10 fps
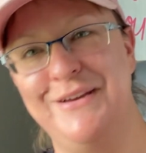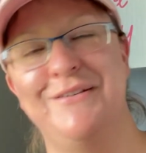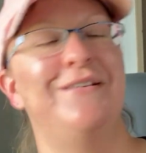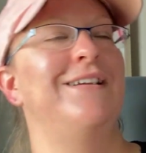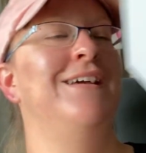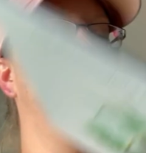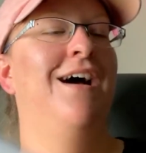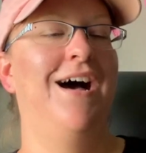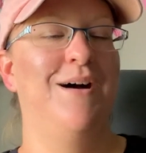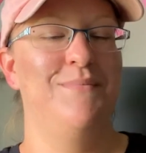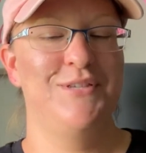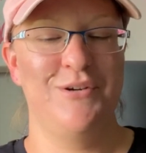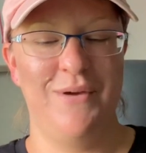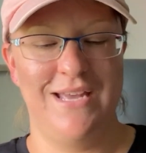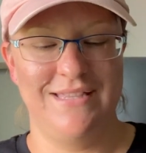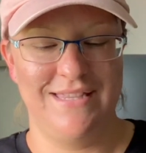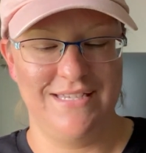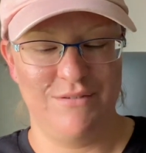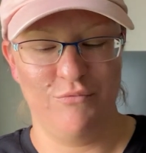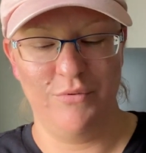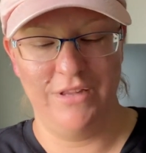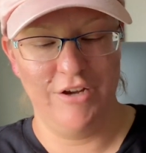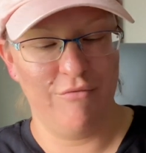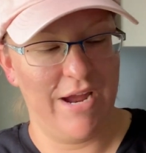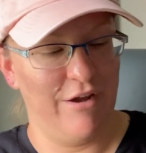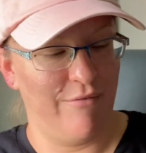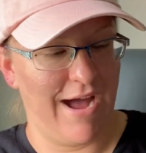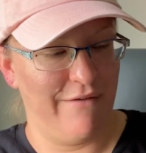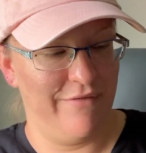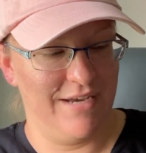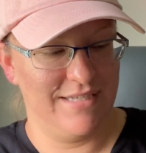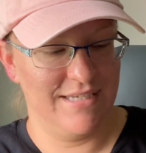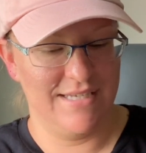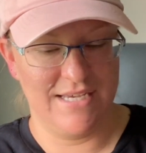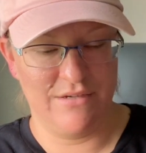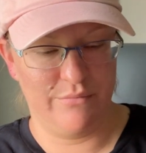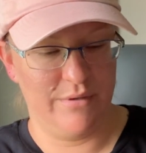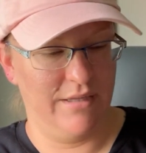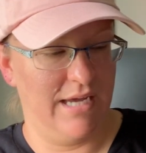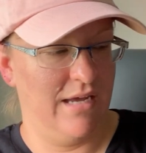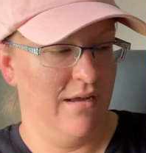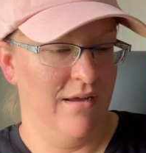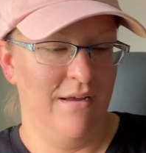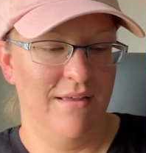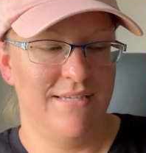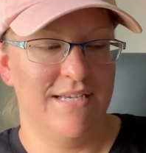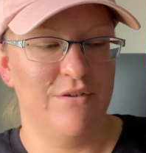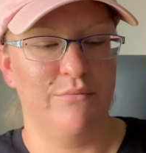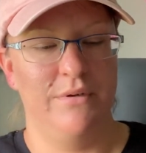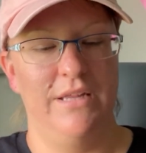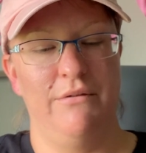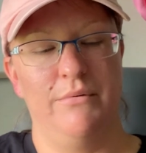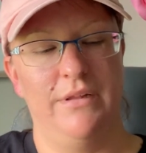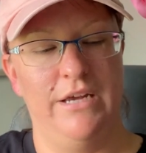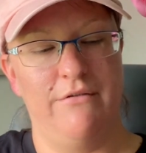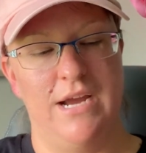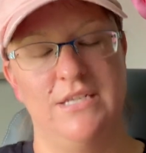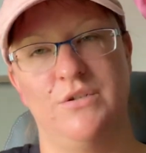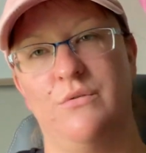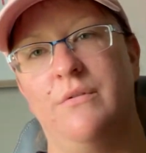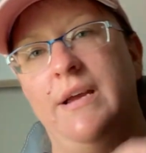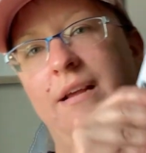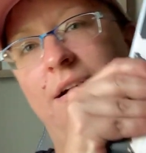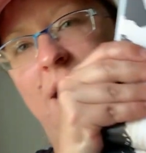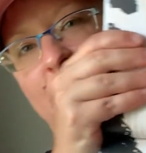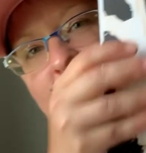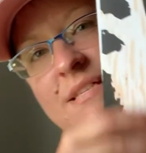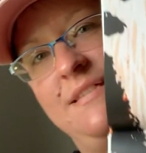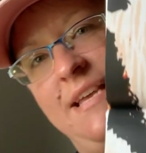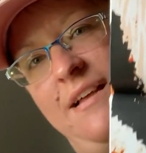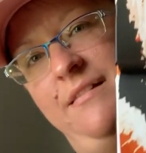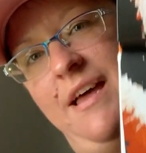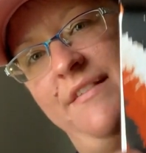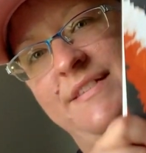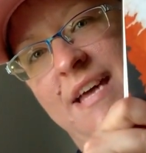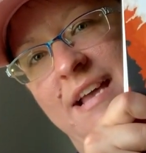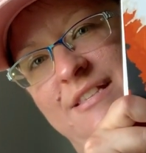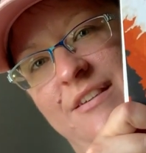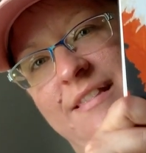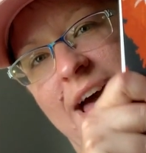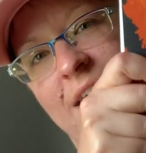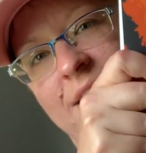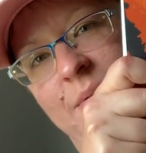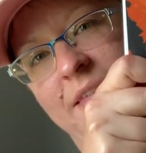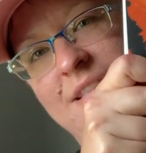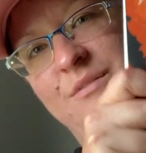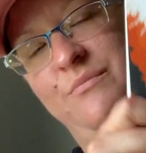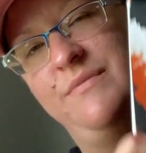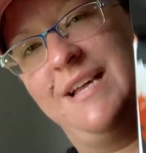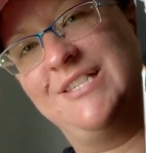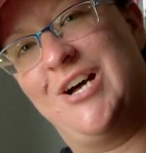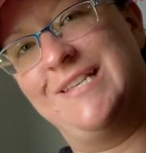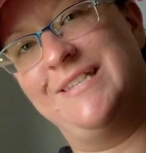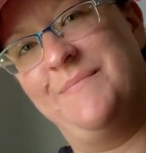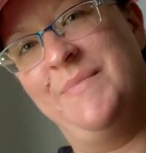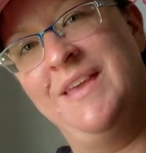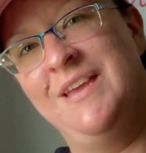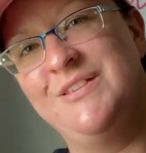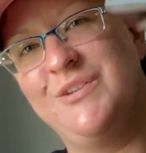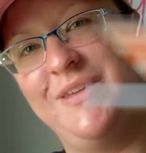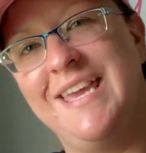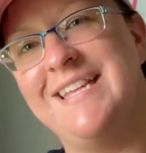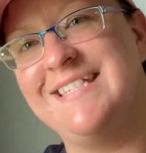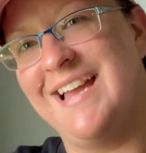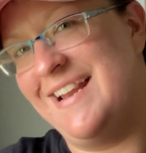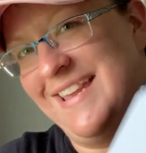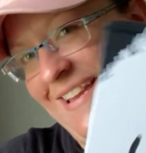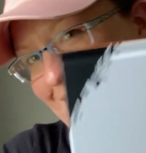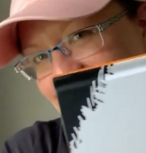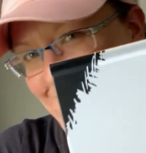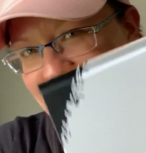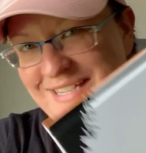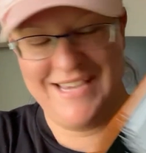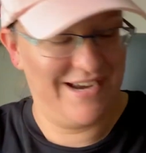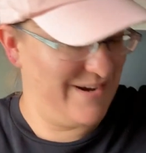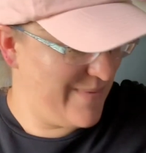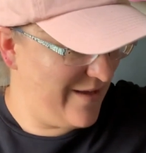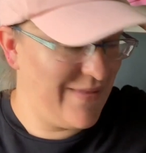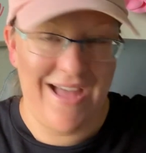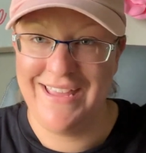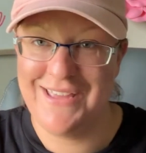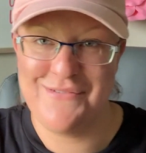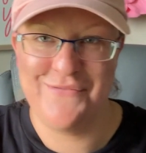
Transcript: here. And so this really great graphics. This has a really, really great story. This is like a life size. Look at that. I mean, that's awesome. So the kids gotta get, excited about that and get